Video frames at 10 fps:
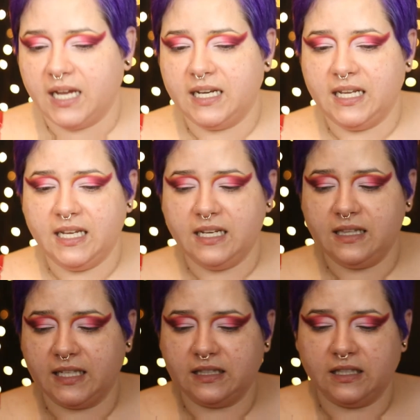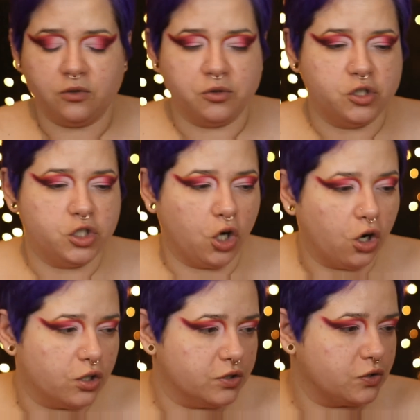I need like little
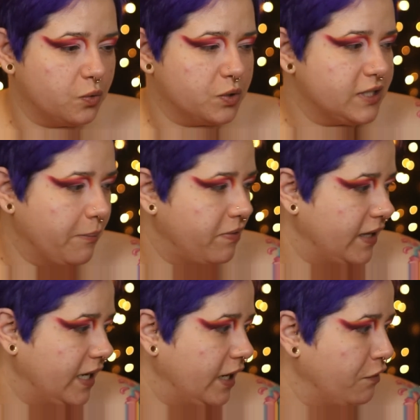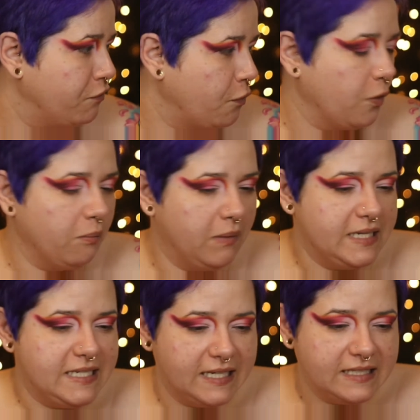jars or something for
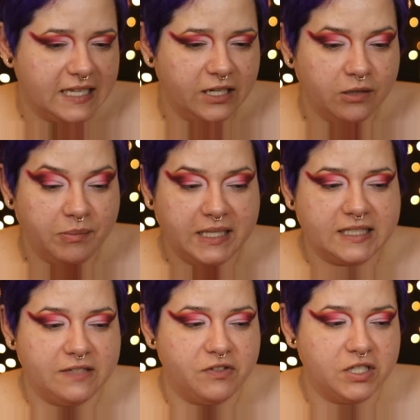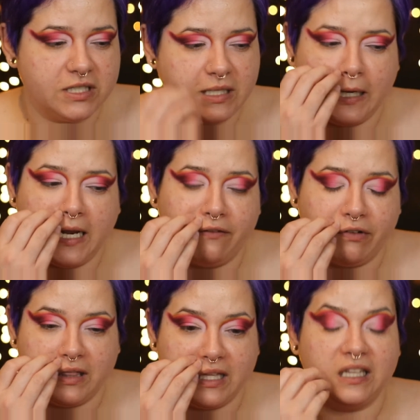my desk here because I just got
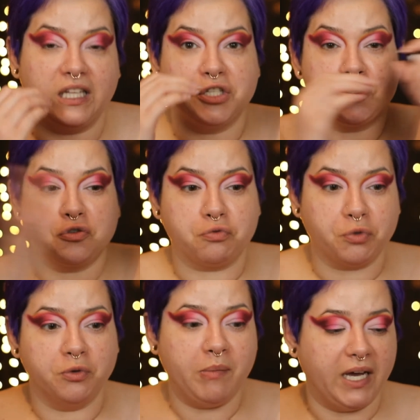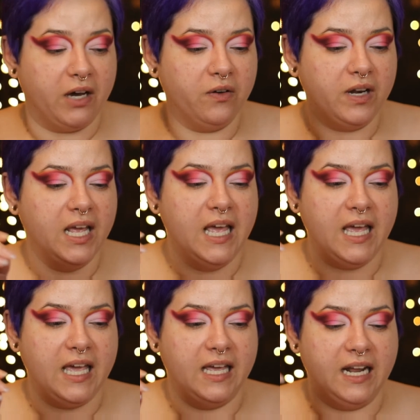everything like strewn about
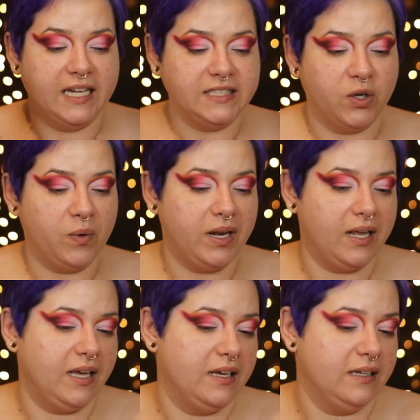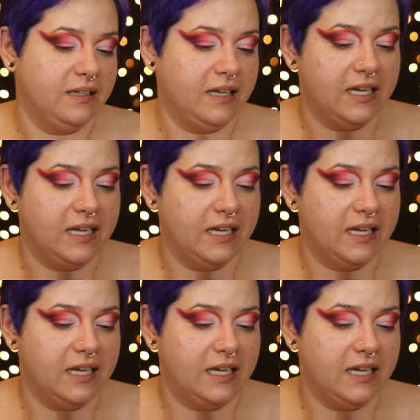and I don't, I